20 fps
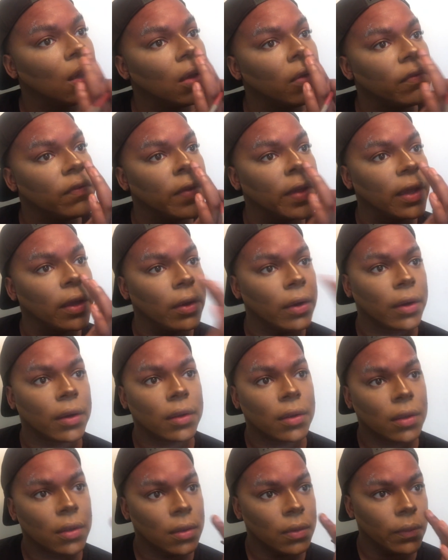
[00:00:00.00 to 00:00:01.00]
a
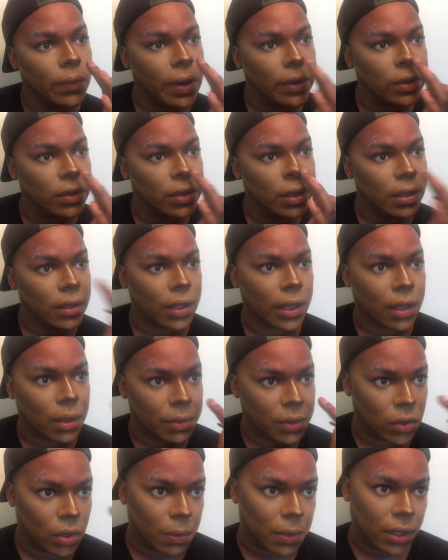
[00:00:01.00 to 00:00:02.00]
finger rather than like
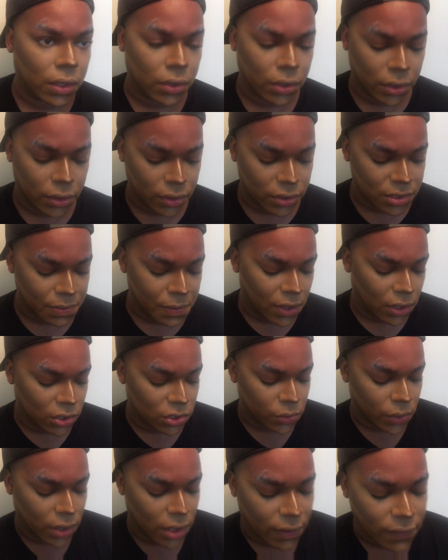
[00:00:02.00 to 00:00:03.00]
a beauty blender or a
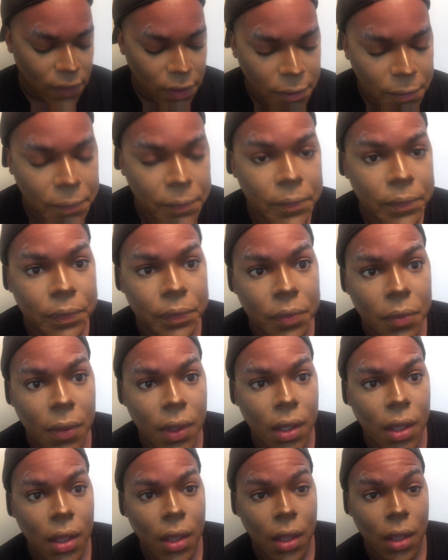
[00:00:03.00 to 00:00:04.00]
sponge, whatever.
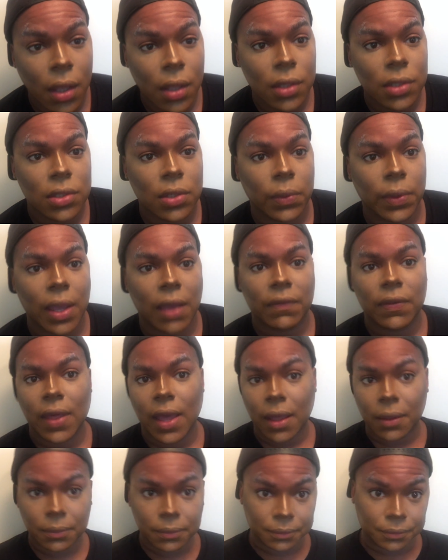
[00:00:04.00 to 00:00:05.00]
So we have
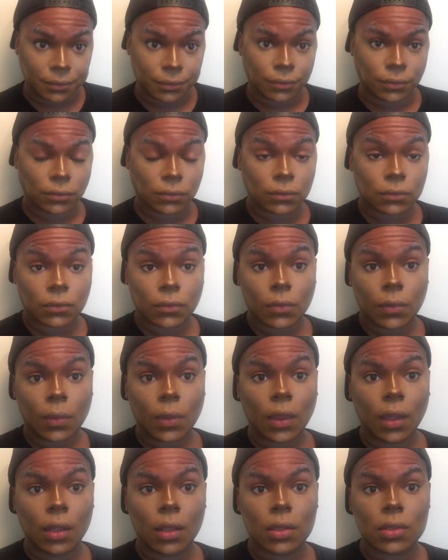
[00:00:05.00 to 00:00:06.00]
that.
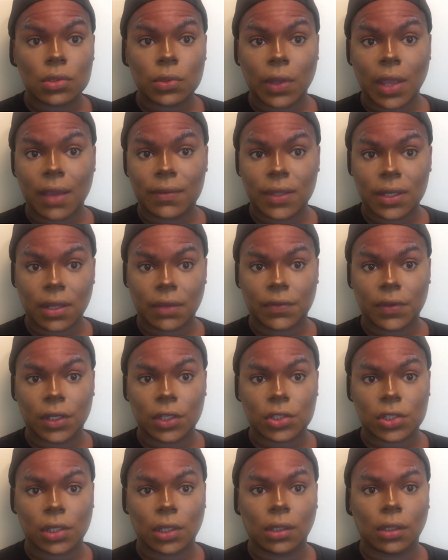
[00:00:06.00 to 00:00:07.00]
So we have the
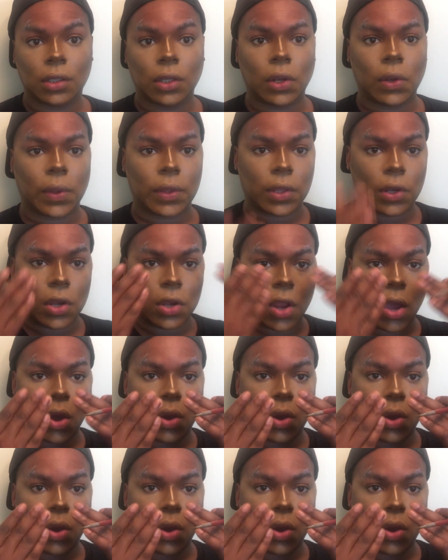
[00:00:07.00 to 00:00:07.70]
definition, in the